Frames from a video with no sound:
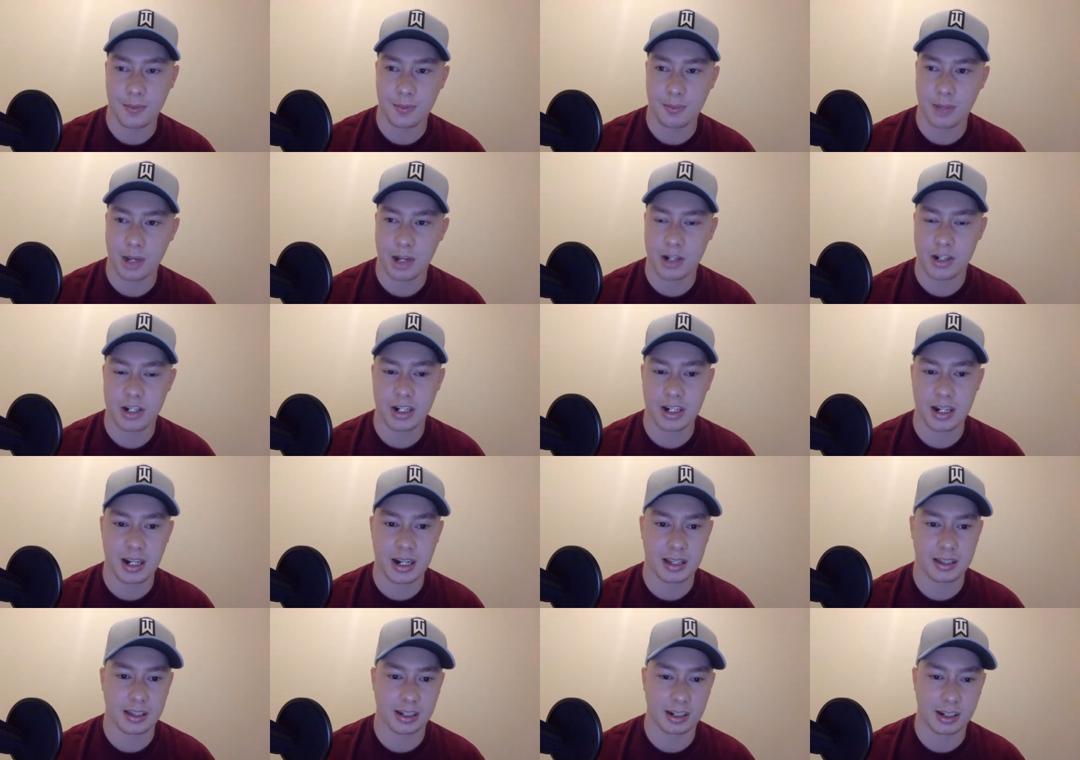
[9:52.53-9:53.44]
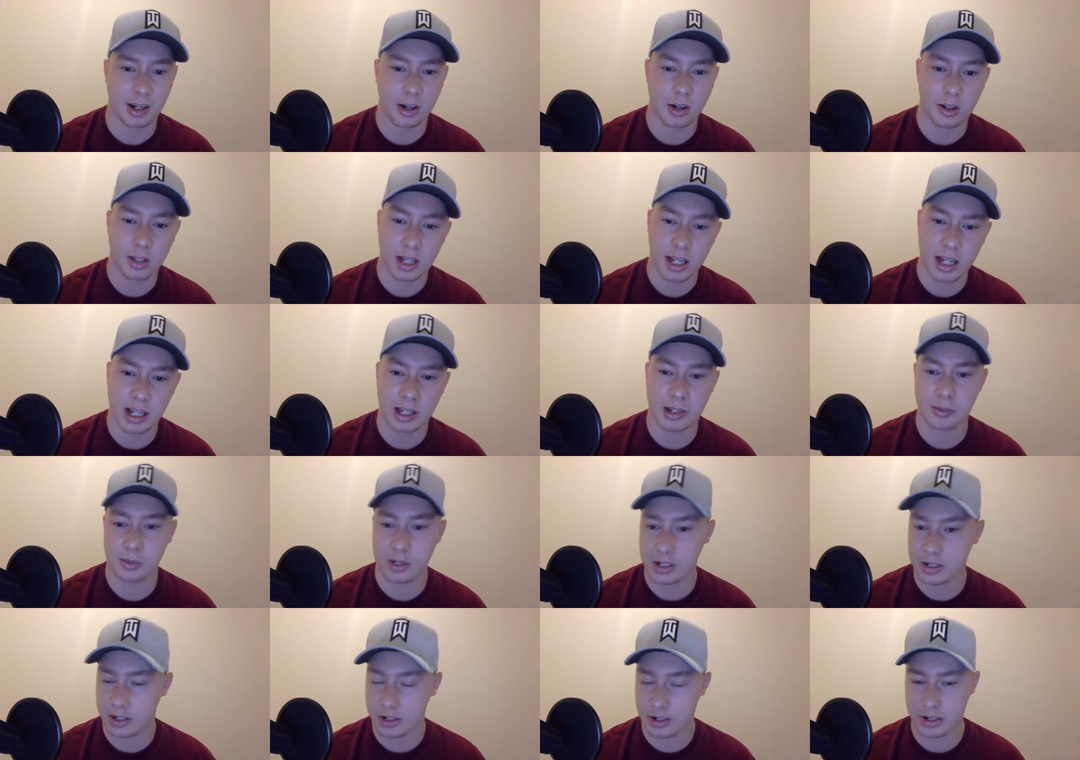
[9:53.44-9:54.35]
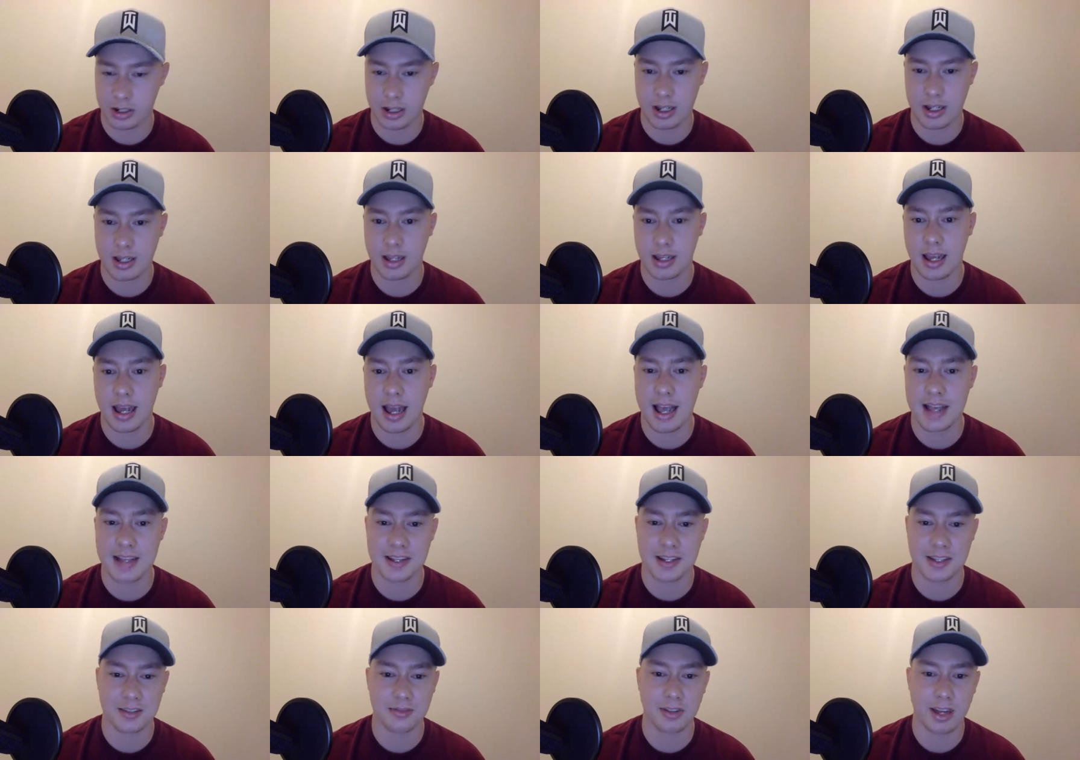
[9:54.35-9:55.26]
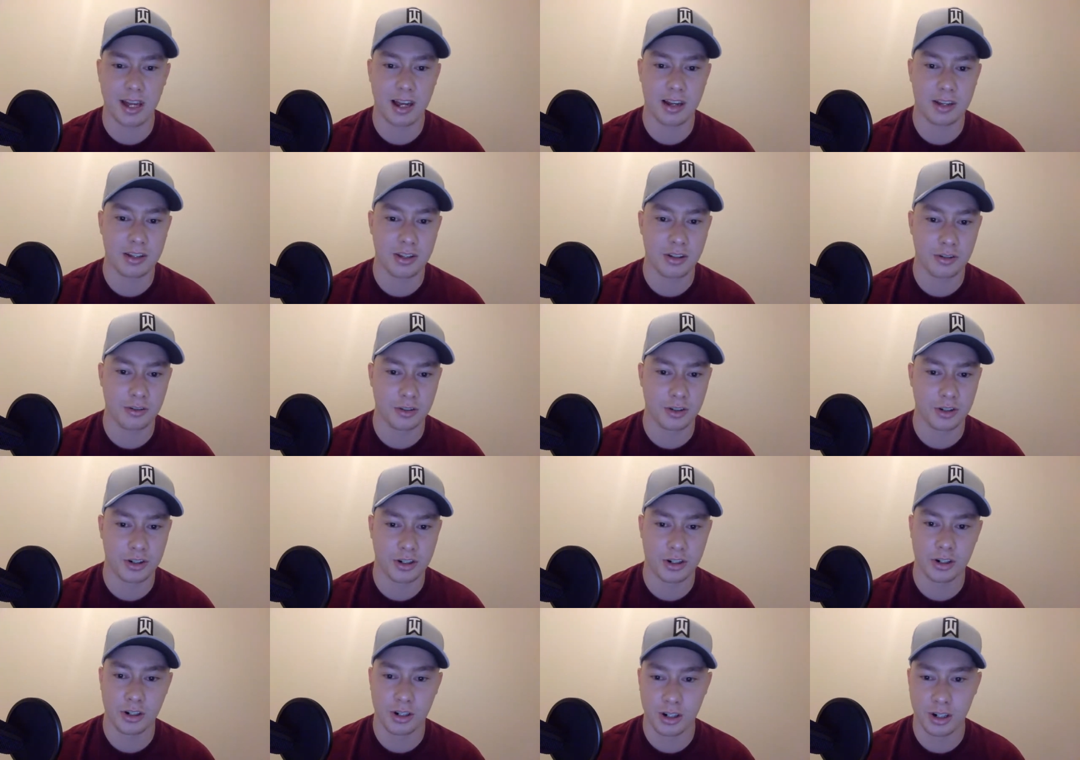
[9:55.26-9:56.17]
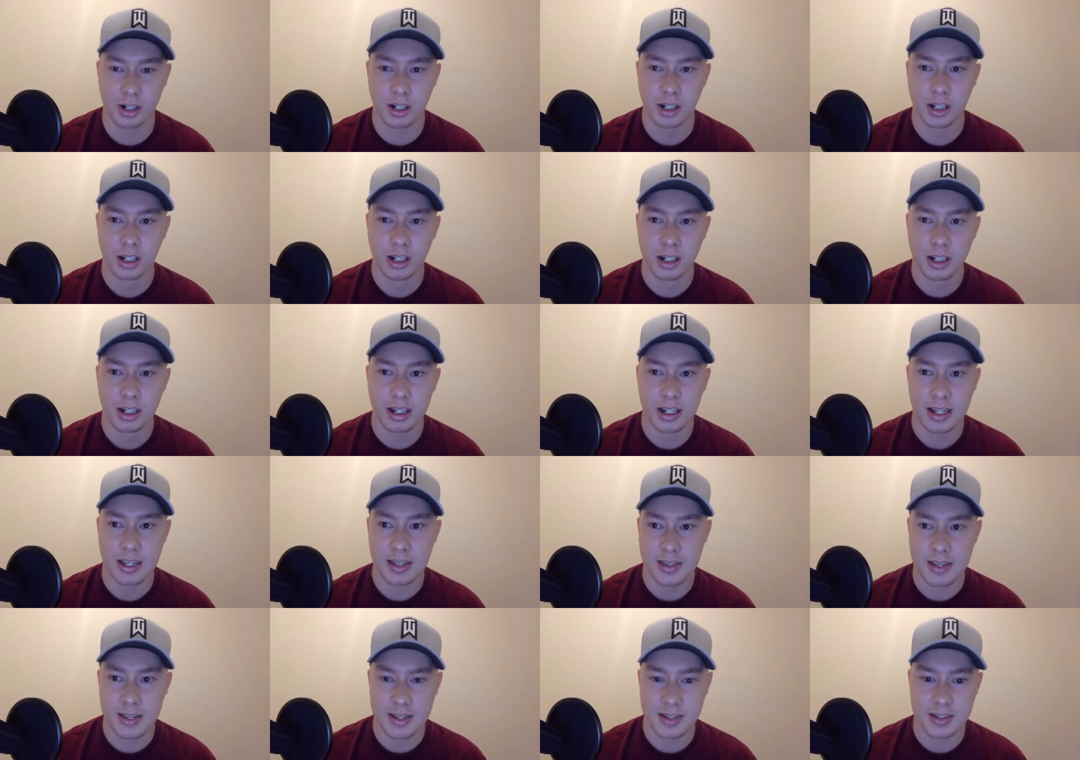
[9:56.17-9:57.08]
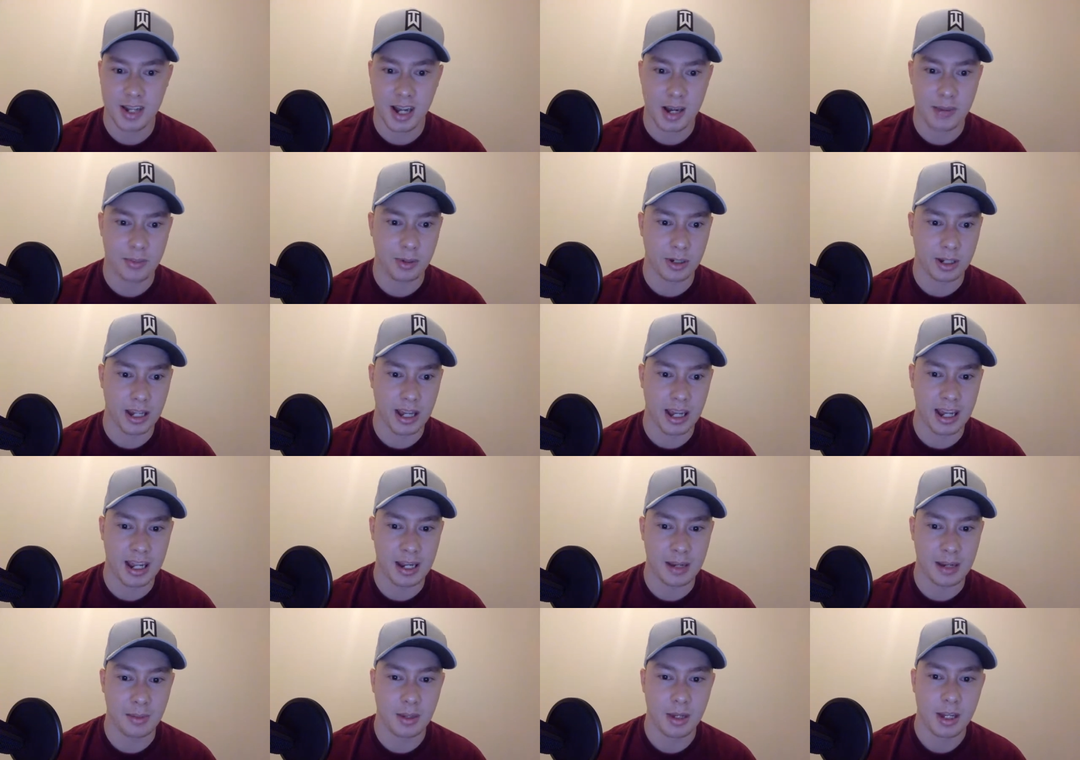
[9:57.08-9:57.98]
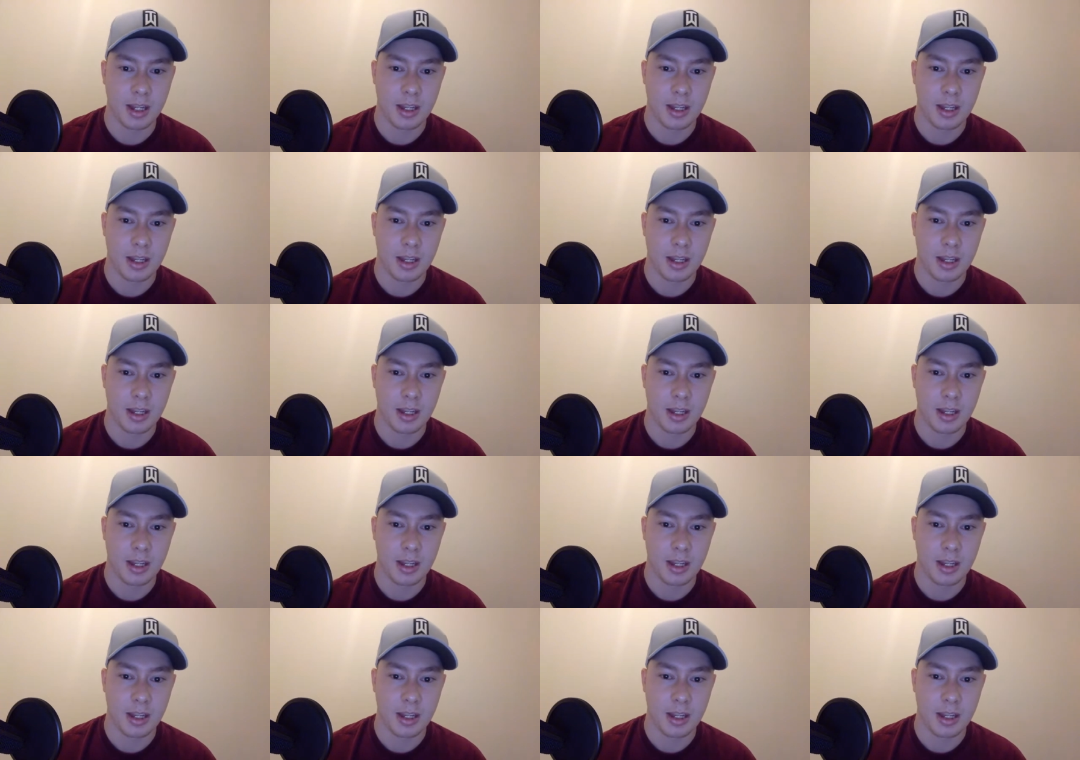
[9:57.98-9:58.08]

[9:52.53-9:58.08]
punch it in at the goal line, which it has its value for sure in this type of game.